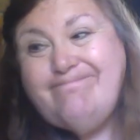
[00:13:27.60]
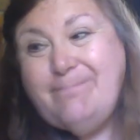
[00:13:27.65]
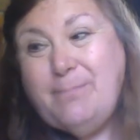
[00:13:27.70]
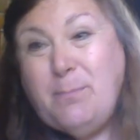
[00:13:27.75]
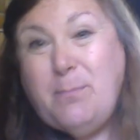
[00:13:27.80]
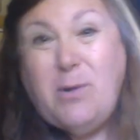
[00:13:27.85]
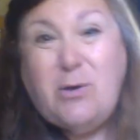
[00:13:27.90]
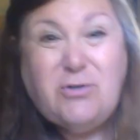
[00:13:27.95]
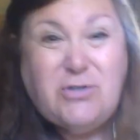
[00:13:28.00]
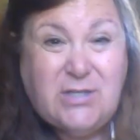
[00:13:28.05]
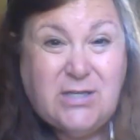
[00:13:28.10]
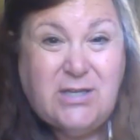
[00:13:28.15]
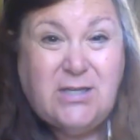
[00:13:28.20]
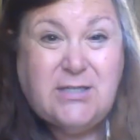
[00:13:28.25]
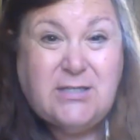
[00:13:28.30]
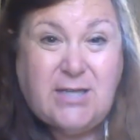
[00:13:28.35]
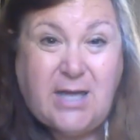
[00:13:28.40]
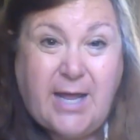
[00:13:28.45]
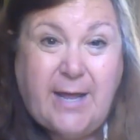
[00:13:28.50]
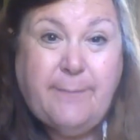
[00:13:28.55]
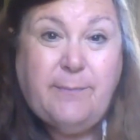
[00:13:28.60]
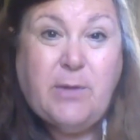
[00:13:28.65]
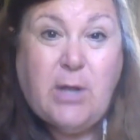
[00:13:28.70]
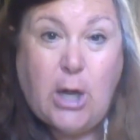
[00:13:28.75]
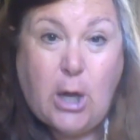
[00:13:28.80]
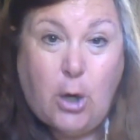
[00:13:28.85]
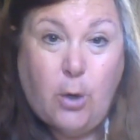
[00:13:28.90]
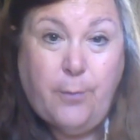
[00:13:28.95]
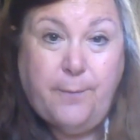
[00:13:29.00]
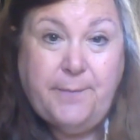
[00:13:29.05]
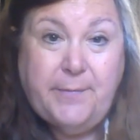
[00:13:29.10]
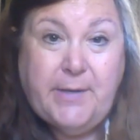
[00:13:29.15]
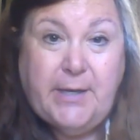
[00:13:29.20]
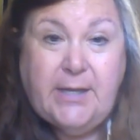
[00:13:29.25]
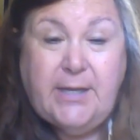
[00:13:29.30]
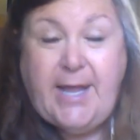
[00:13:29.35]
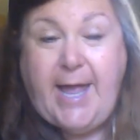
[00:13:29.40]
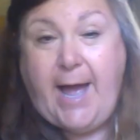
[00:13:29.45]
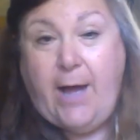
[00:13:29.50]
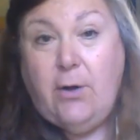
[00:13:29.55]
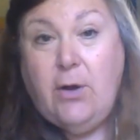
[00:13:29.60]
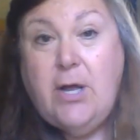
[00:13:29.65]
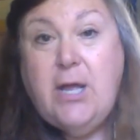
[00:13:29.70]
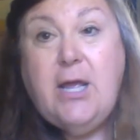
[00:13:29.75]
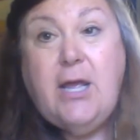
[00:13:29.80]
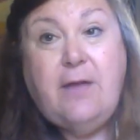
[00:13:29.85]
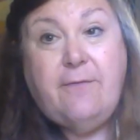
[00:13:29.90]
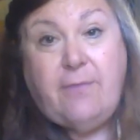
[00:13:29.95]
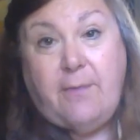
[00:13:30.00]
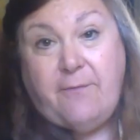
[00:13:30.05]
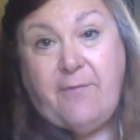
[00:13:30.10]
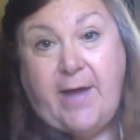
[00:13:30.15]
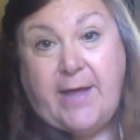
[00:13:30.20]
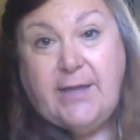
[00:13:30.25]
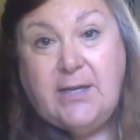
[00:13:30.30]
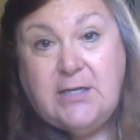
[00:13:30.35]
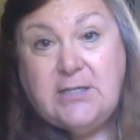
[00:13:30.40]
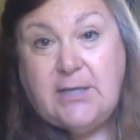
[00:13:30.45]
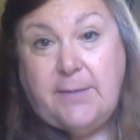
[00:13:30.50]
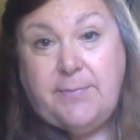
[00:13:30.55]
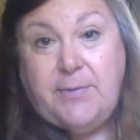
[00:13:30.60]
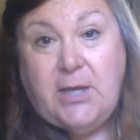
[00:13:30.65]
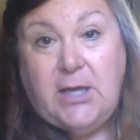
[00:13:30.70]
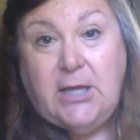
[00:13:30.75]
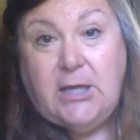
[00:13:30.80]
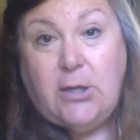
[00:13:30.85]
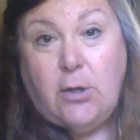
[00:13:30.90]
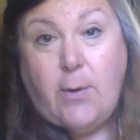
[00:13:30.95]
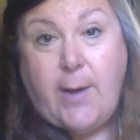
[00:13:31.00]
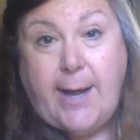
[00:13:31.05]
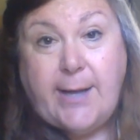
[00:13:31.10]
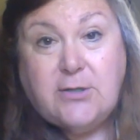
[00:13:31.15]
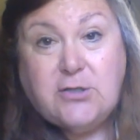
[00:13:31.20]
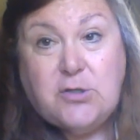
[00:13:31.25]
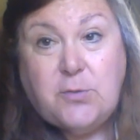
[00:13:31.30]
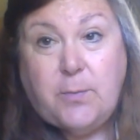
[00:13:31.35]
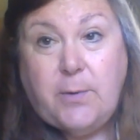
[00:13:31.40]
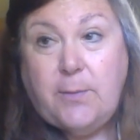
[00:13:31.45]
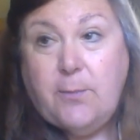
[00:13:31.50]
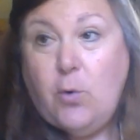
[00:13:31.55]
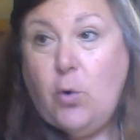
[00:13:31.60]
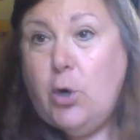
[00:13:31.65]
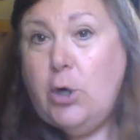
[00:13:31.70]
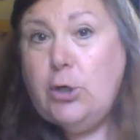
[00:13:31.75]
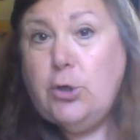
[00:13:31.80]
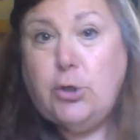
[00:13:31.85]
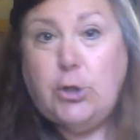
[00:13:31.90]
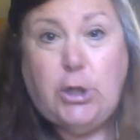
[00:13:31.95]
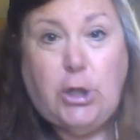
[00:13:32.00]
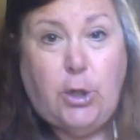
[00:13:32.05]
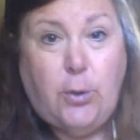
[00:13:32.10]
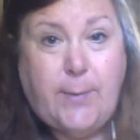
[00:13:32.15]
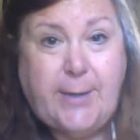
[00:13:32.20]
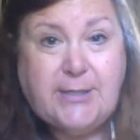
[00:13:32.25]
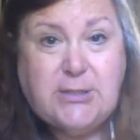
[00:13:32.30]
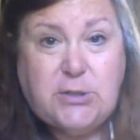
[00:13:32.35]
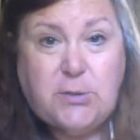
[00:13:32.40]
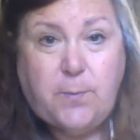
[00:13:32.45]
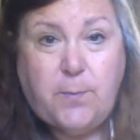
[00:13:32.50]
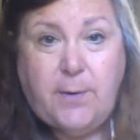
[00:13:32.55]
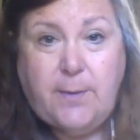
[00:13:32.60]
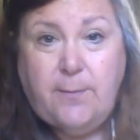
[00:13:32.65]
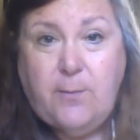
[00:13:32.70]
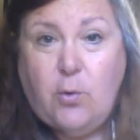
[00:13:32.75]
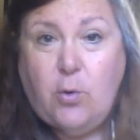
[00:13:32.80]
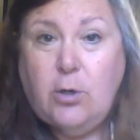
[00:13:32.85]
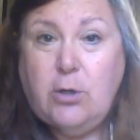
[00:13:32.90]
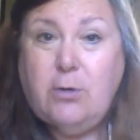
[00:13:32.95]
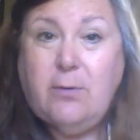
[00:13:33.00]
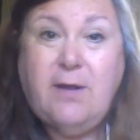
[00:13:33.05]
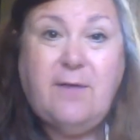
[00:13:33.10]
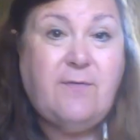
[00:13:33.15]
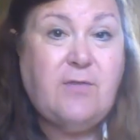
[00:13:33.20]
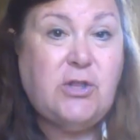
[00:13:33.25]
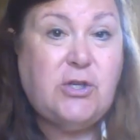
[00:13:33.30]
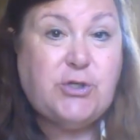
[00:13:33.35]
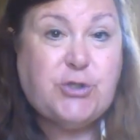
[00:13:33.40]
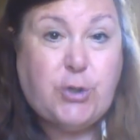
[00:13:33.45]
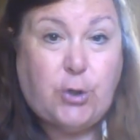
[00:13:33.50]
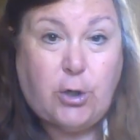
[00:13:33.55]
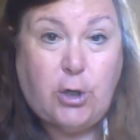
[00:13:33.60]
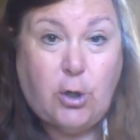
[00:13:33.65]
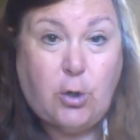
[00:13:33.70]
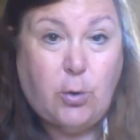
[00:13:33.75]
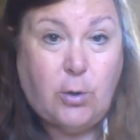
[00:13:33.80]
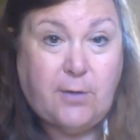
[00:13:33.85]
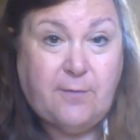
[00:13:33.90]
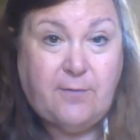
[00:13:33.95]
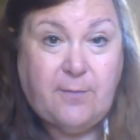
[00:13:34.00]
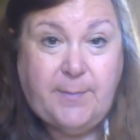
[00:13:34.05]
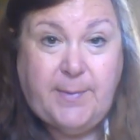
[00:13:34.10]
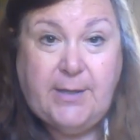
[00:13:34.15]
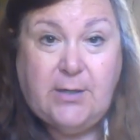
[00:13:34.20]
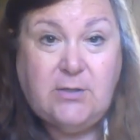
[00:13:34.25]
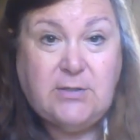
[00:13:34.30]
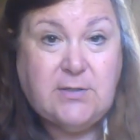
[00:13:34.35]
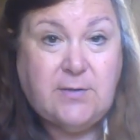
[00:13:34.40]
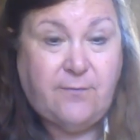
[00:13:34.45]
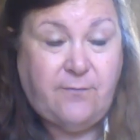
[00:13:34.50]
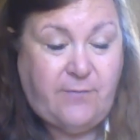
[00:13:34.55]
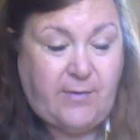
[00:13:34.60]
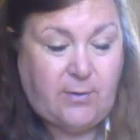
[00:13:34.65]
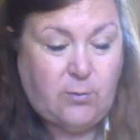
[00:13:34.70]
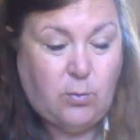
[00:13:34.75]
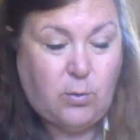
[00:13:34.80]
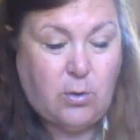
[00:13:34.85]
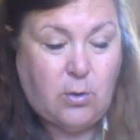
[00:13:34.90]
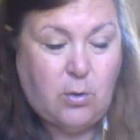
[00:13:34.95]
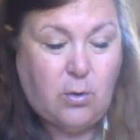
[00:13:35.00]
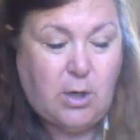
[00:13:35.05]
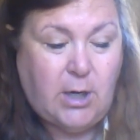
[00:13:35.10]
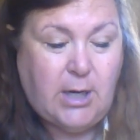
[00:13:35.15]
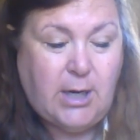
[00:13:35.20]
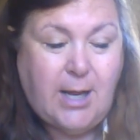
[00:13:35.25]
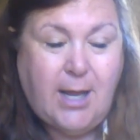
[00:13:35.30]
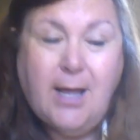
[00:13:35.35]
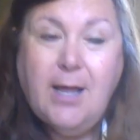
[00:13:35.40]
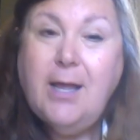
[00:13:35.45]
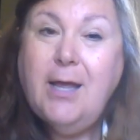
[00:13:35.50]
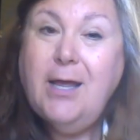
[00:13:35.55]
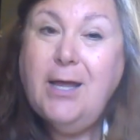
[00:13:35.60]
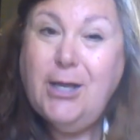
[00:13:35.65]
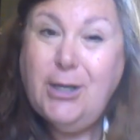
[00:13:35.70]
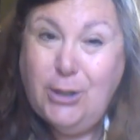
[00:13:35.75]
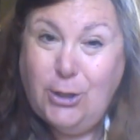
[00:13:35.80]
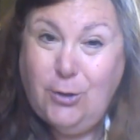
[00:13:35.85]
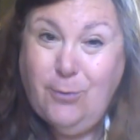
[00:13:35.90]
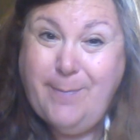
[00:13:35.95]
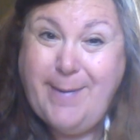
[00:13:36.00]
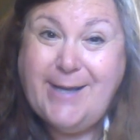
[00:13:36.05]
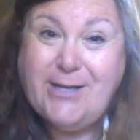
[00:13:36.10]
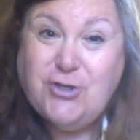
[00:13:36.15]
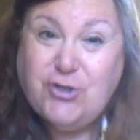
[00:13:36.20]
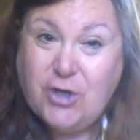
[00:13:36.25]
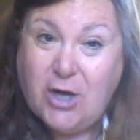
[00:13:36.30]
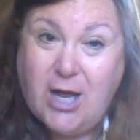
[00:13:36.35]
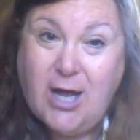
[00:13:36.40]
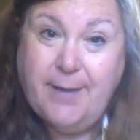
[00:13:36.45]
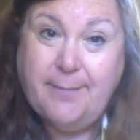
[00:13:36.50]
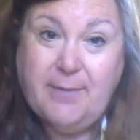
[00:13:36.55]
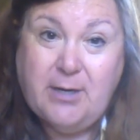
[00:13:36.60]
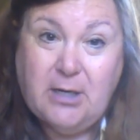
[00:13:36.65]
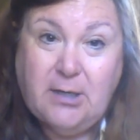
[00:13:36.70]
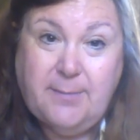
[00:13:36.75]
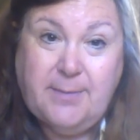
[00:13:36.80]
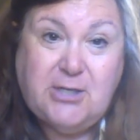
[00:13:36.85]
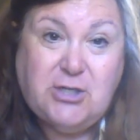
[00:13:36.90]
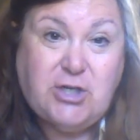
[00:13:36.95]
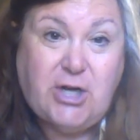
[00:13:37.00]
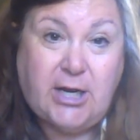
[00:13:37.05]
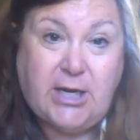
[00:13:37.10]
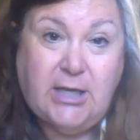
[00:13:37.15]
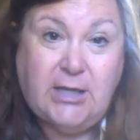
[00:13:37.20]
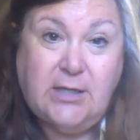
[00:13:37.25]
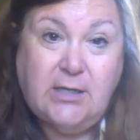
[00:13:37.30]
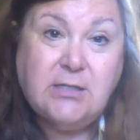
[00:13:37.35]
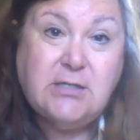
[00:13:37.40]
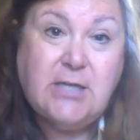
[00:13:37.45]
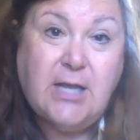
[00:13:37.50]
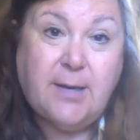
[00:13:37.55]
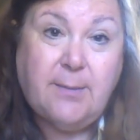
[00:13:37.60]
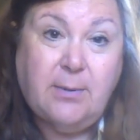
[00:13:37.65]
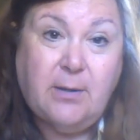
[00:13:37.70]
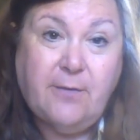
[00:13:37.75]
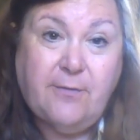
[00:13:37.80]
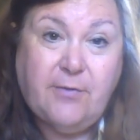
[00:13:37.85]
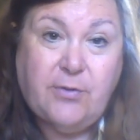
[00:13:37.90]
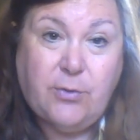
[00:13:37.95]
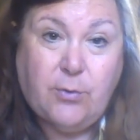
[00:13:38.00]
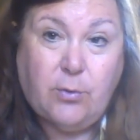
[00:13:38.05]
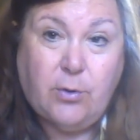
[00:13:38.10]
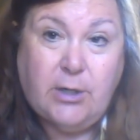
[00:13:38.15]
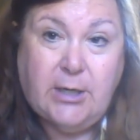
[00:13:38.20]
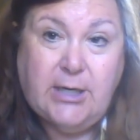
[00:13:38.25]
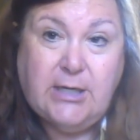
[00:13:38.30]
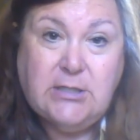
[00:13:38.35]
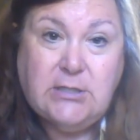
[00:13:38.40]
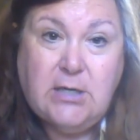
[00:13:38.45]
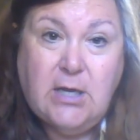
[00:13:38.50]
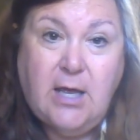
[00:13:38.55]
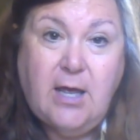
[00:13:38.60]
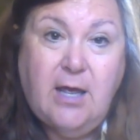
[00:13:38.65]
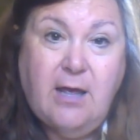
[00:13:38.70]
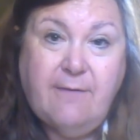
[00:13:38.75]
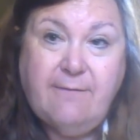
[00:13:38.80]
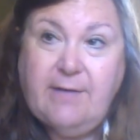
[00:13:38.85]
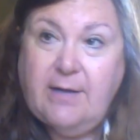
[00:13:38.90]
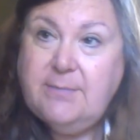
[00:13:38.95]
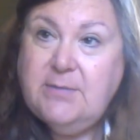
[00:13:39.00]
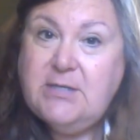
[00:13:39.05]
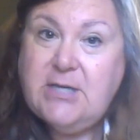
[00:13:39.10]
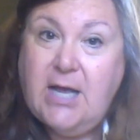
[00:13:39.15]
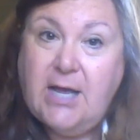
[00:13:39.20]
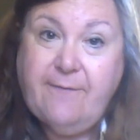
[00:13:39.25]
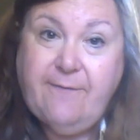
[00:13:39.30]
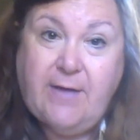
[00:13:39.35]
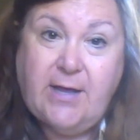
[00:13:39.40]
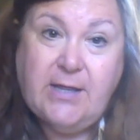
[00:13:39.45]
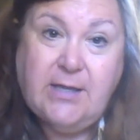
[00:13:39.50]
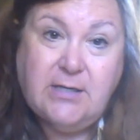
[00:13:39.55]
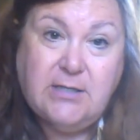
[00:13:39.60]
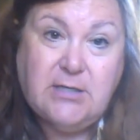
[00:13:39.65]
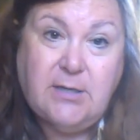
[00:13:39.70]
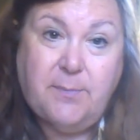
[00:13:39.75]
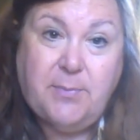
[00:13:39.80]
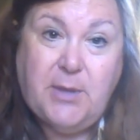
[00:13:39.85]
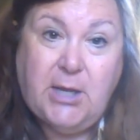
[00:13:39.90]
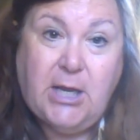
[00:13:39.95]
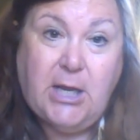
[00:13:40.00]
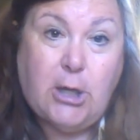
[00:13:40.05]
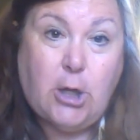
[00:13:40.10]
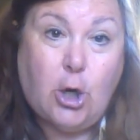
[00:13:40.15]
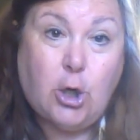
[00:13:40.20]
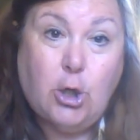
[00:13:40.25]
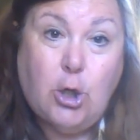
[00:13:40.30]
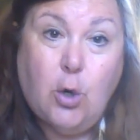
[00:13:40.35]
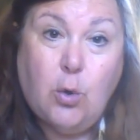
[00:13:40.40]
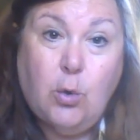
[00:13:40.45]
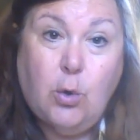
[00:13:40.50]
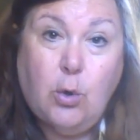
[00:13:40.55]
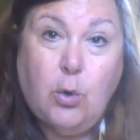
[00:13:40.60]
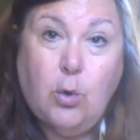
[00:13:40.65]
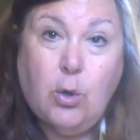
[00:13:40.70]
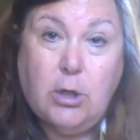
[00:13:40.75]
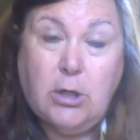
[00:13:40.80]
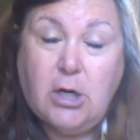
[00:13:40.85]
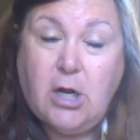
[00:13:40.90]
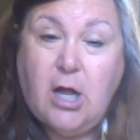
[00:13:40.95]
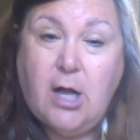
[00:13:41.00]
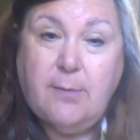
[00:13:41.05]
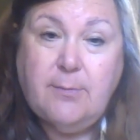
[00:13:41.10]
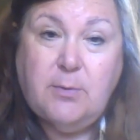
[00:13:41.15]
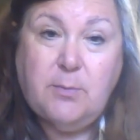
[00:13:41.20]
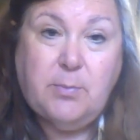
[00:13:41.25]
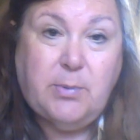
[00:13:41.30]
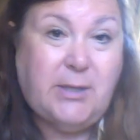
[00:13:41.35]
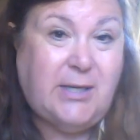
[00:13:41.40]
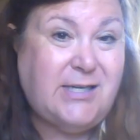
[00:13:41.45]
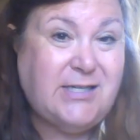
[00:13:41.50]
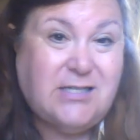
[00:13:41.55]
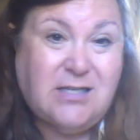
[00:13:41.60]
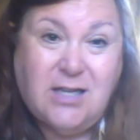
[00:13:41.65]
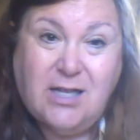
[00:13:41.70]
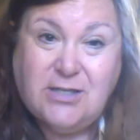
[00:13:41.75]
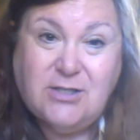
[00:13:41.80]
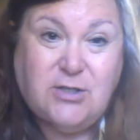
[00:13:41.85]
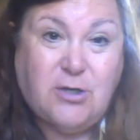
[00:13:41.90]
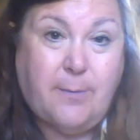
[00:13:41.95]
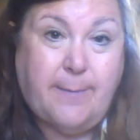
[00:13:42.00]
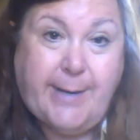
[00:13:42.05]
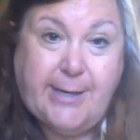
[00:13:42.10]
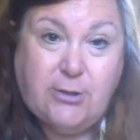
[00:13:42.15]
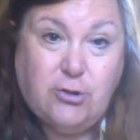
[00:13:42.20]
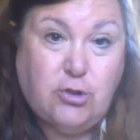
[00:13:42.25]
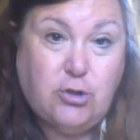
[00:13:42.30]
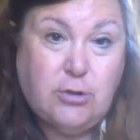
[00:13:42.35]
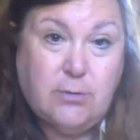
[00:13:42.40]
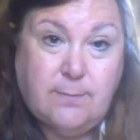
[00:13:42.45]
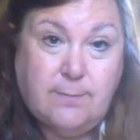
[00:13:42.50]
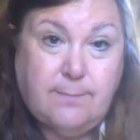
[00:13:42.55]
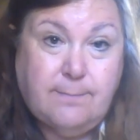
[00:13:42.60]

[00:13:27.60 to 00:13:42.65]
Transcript: Most of the time, no. Now, if I'm filing something in the Ohio Supreme Court or the U.S. Supreme Court or even the Circuit Court of Appeals in federal court, you betcha I'm going to be checking these Table of Authorities. If I'm filing something at our local Court of Common Pleas, not so much.